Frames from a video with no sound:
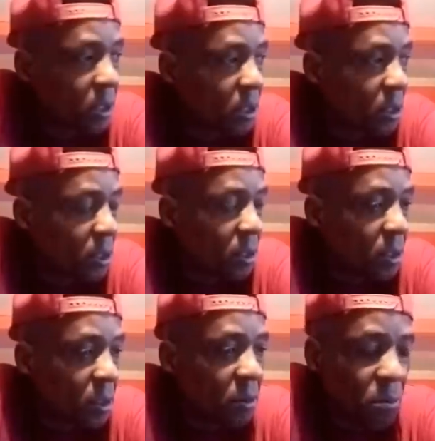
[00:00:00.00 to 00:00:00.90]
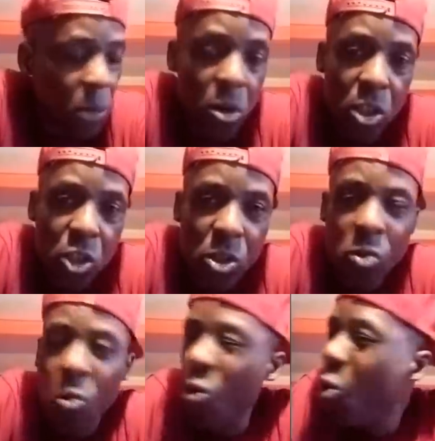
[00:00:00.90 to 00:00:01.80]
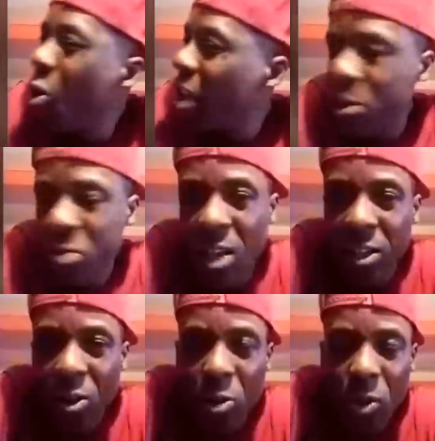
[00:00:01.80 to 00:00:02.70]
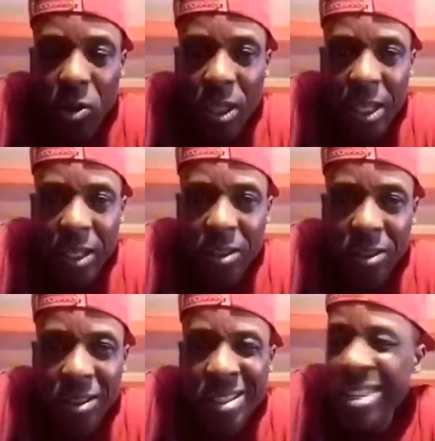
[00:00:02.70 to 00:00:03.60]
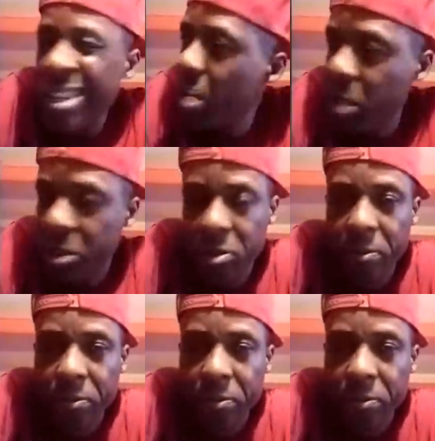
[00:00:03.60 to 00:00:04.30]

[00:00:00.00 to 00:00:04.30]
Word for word: Mm-hmm. But not just one of them song that come down the line. Name it.